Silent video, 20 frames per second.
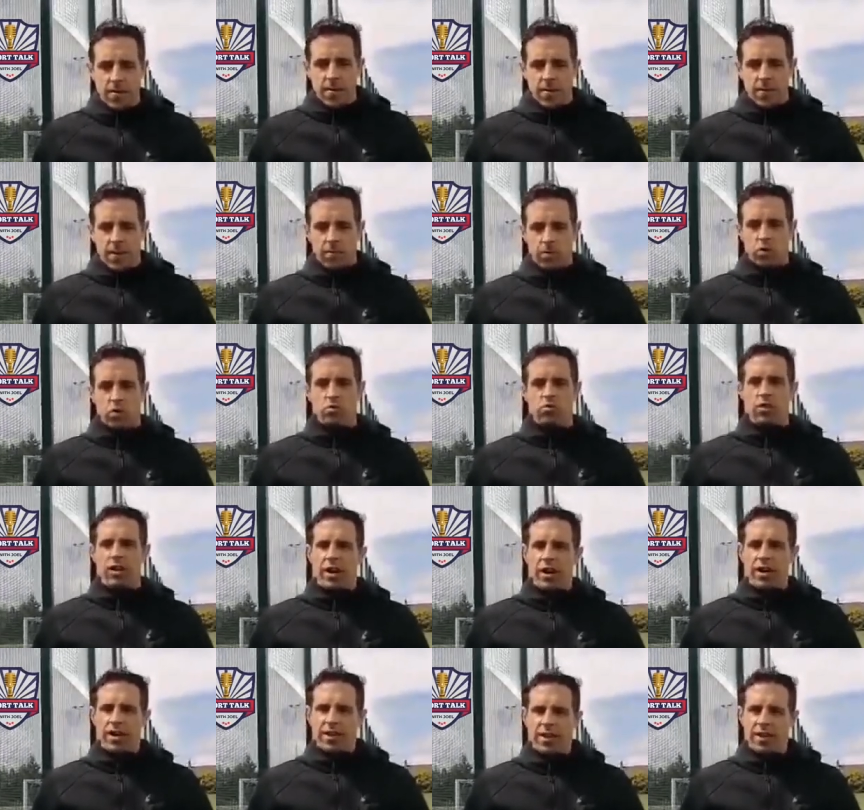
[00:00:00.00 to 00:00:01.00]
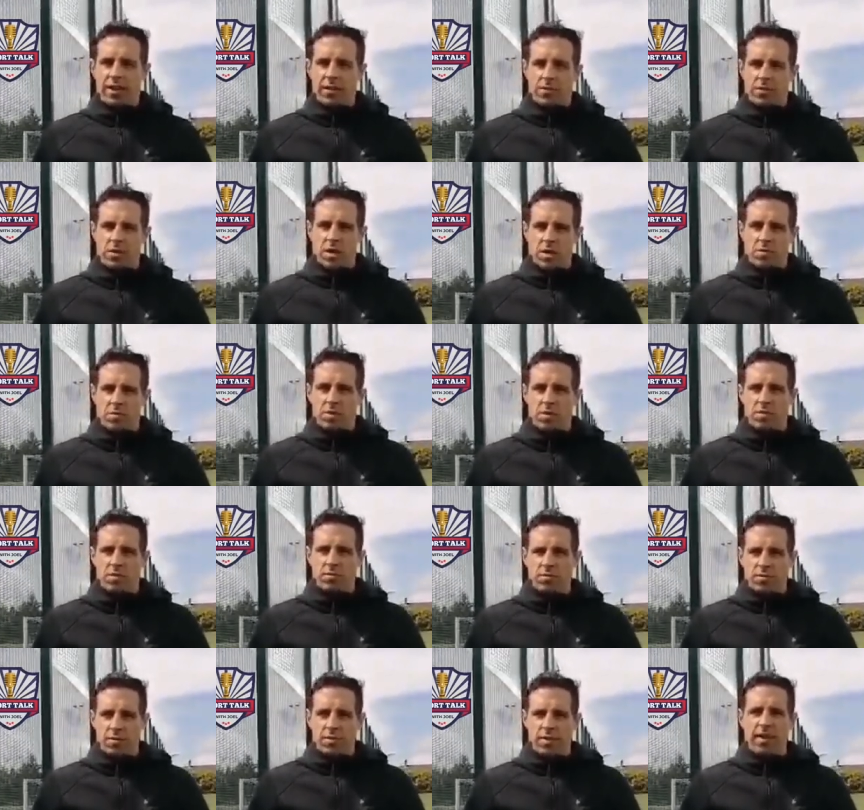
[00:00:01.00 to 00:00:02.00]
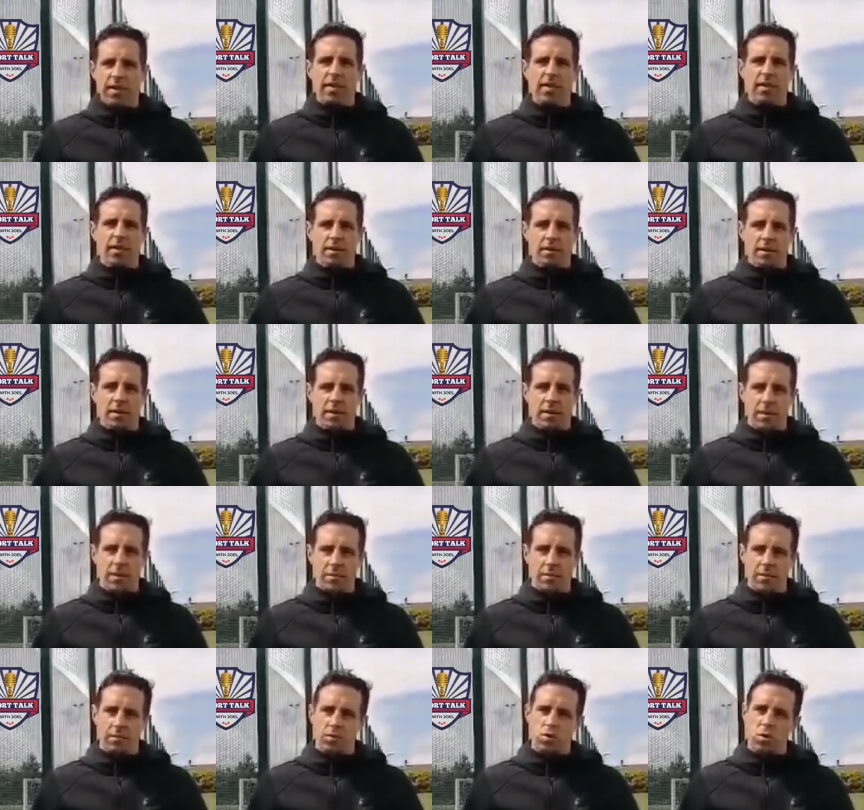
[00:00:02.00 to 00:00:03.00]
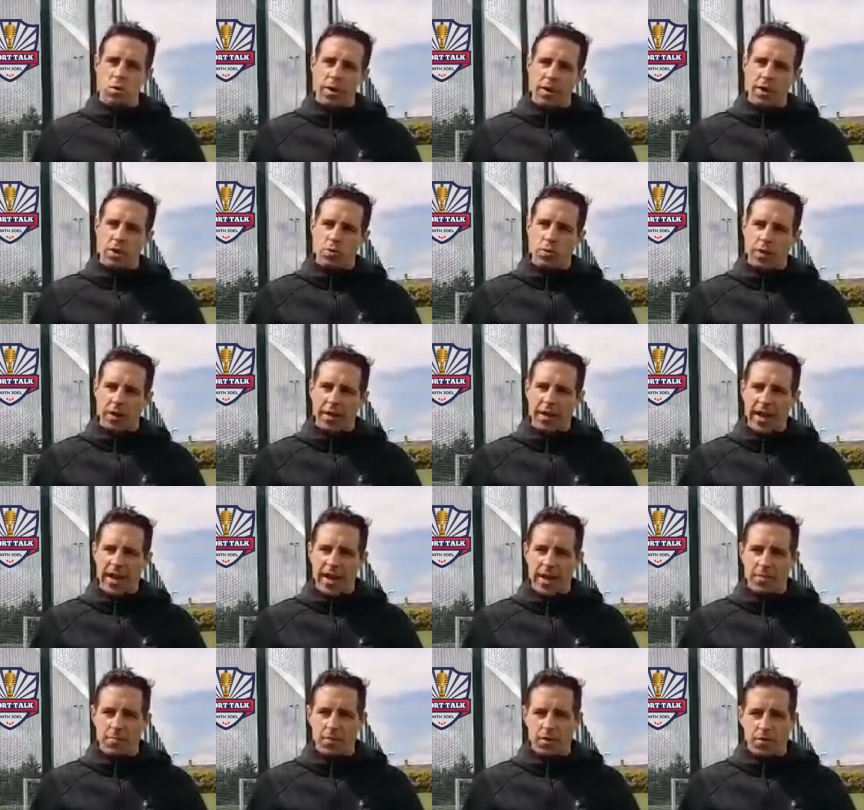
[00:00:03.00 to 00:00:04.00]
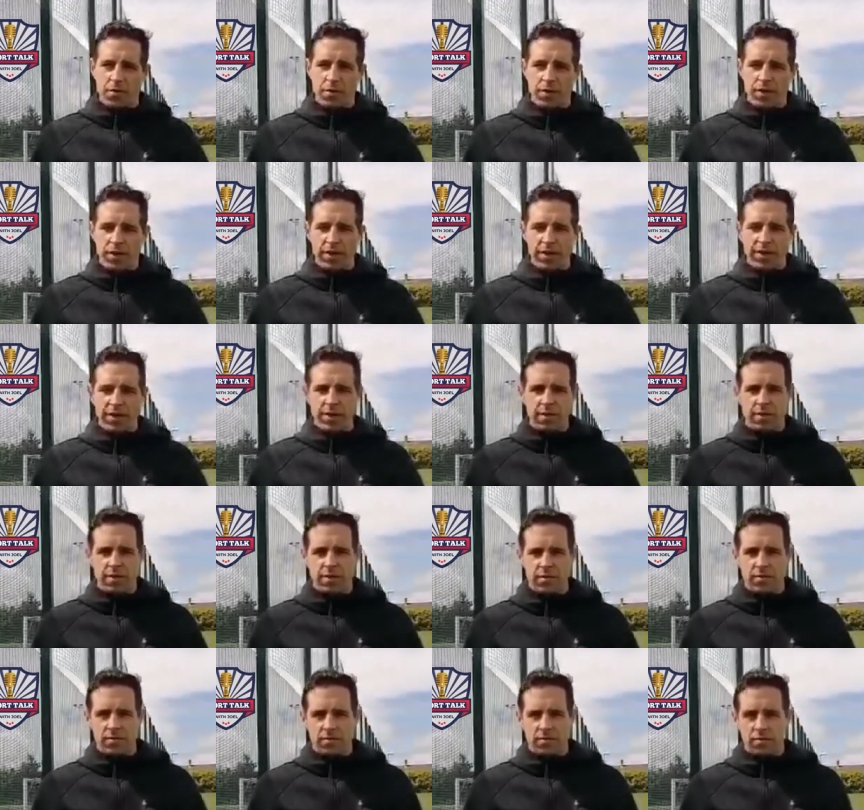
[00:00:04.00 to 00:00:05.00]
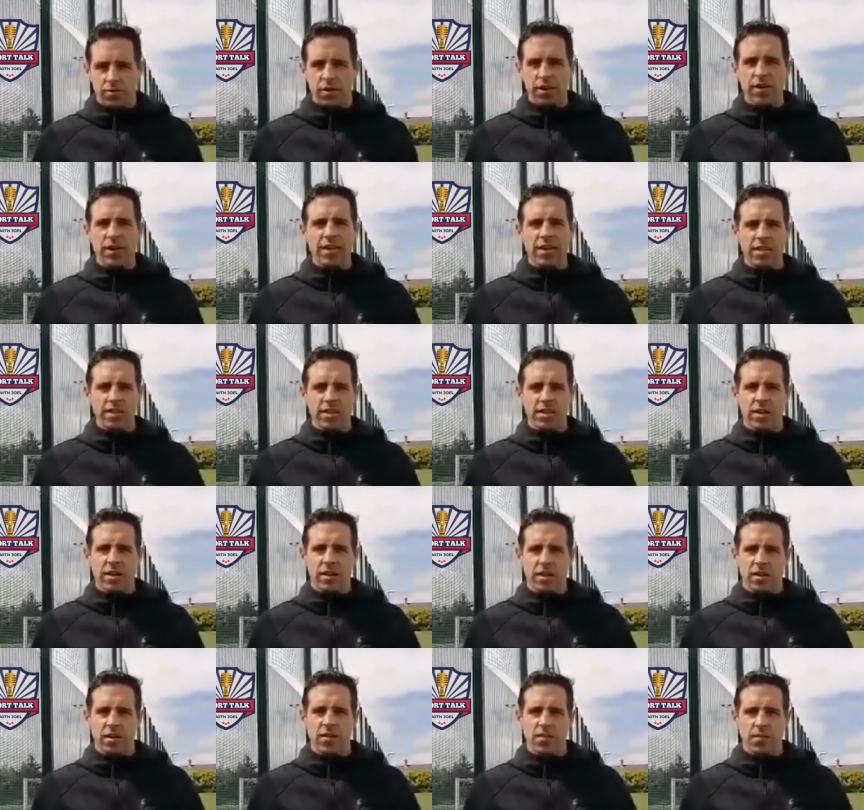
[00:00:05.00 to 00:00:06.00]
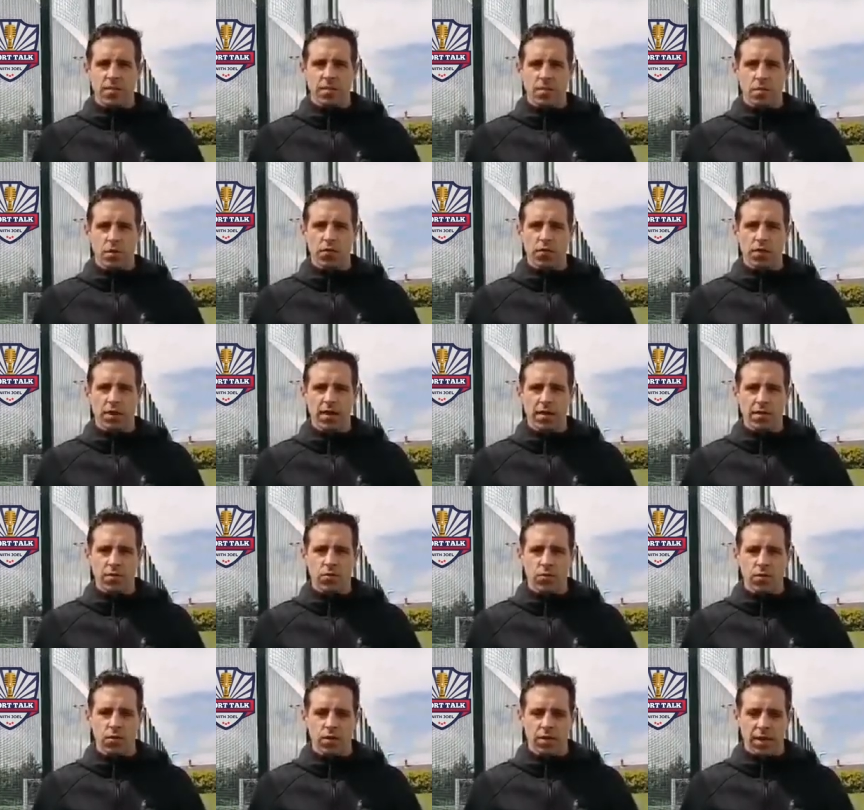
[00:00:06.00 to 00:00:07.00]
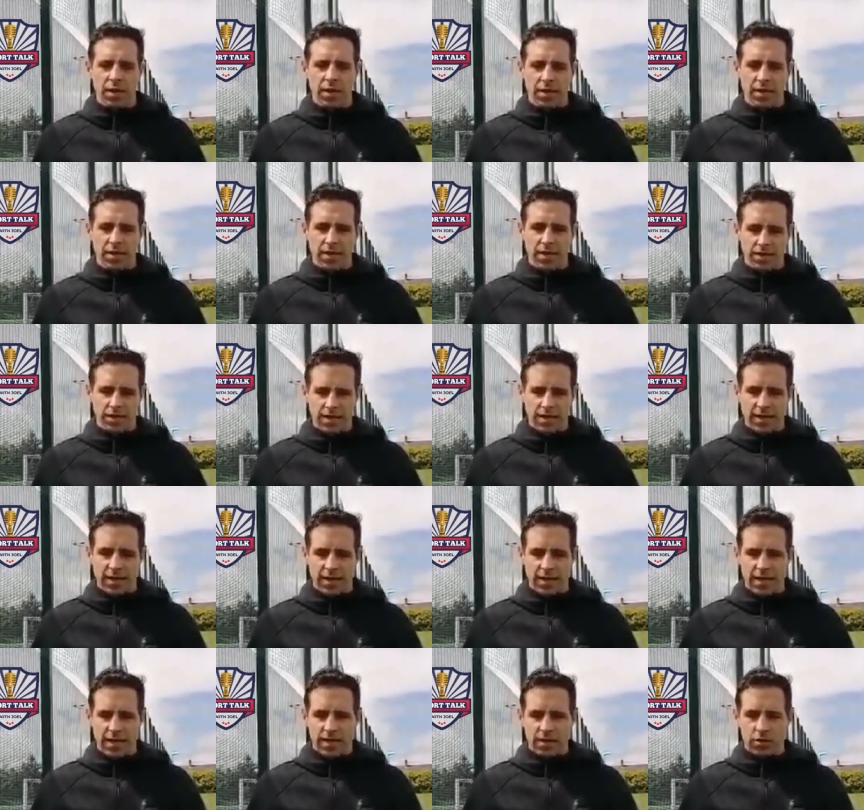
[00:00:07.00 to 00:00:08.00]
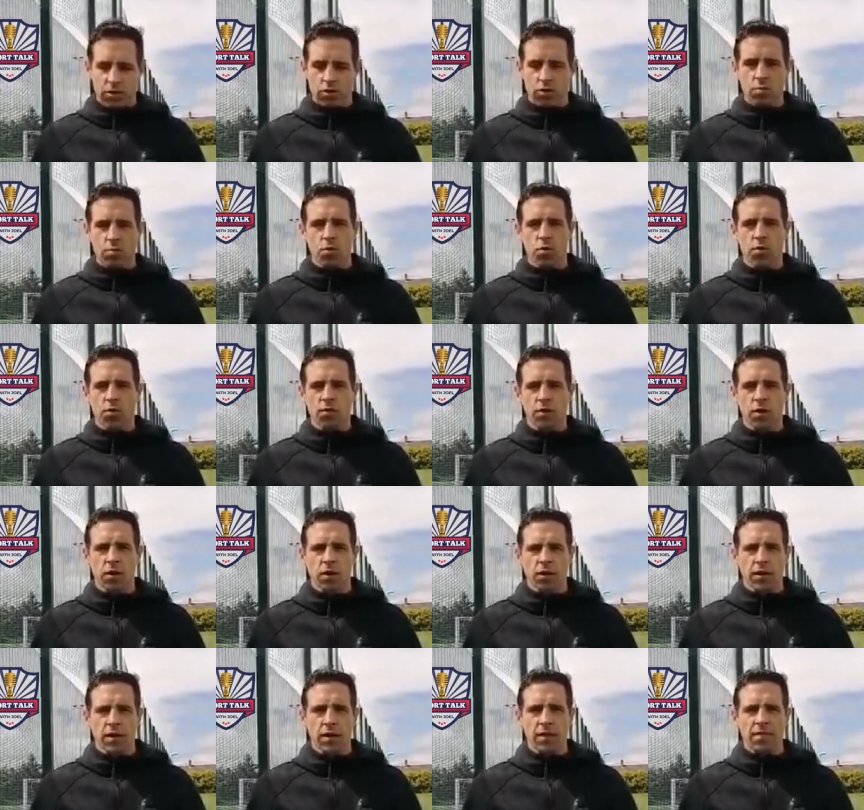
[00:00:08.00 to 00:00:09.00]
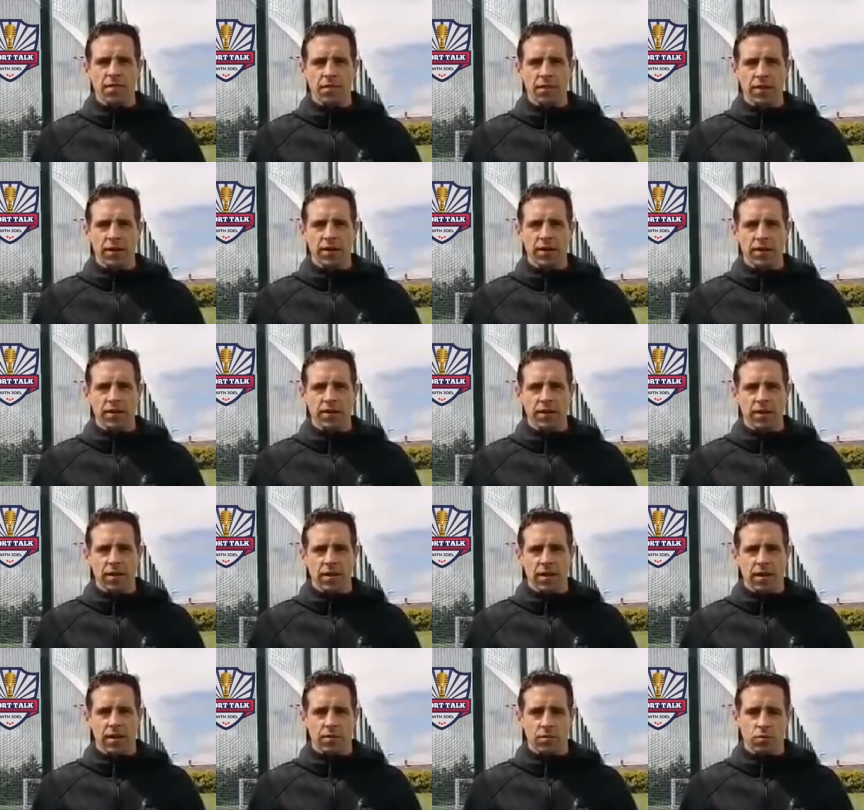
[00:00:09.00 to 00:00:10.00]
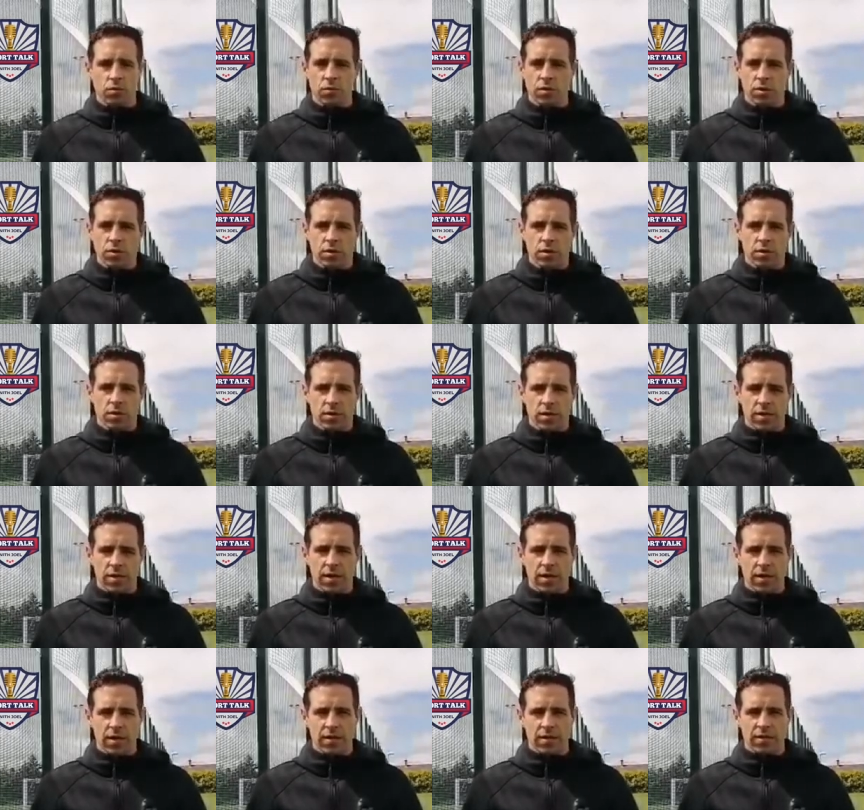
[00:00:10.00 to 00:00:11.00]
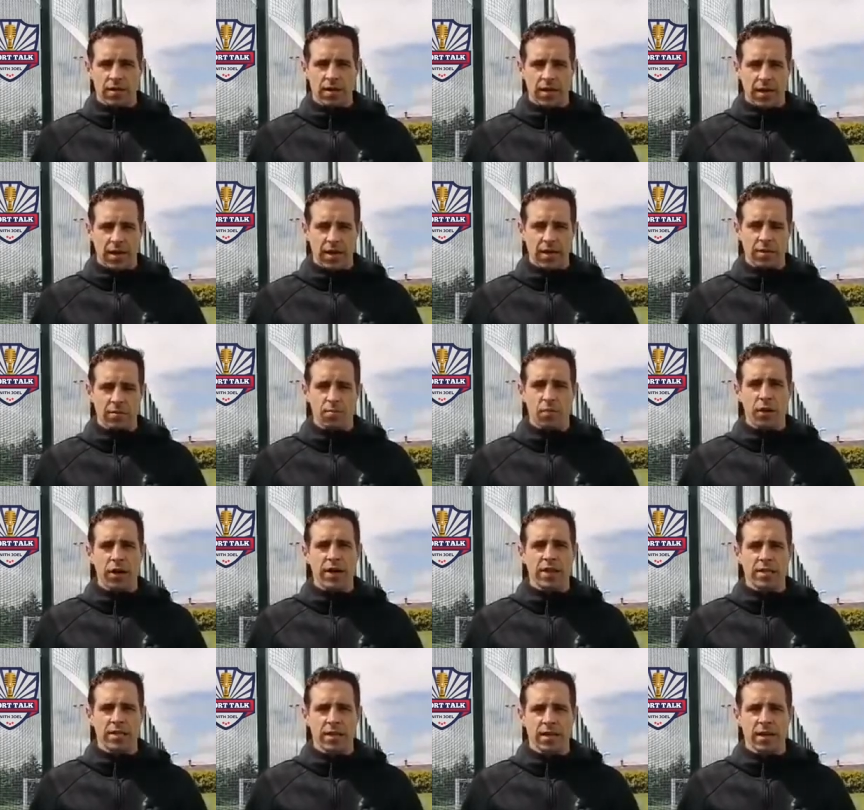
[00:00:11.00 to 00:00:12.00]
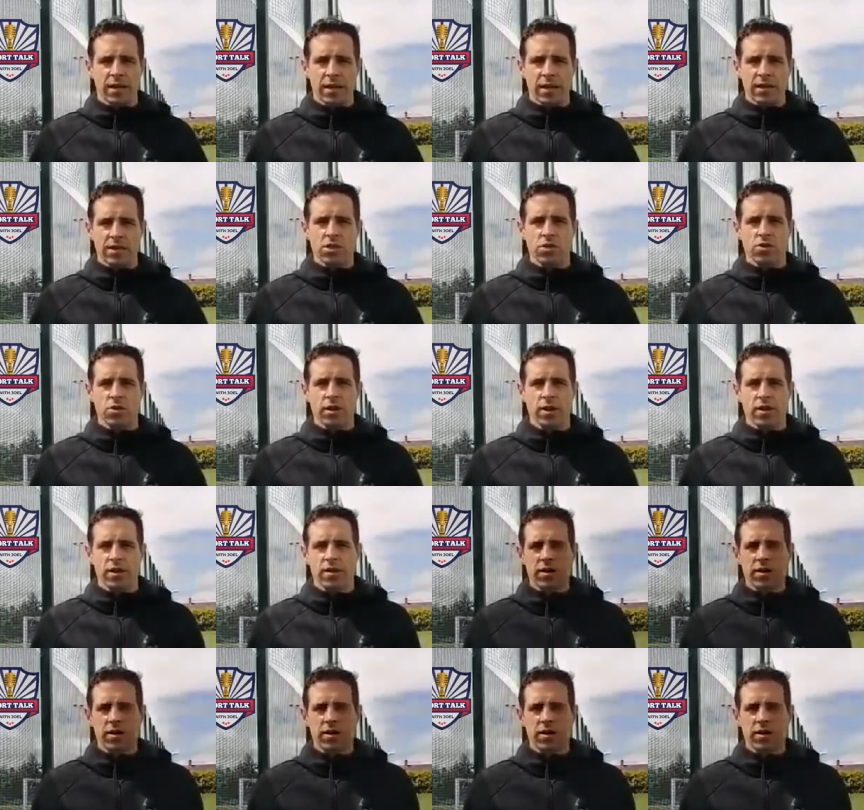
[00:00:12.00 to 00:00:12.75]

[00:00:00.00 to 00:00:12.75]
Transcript: it wasn't really until I was later, I was 28, 29, where I really did consider moving Glentoran, and I took the move to Linfield, and it was one that I embraced and I enjoyed.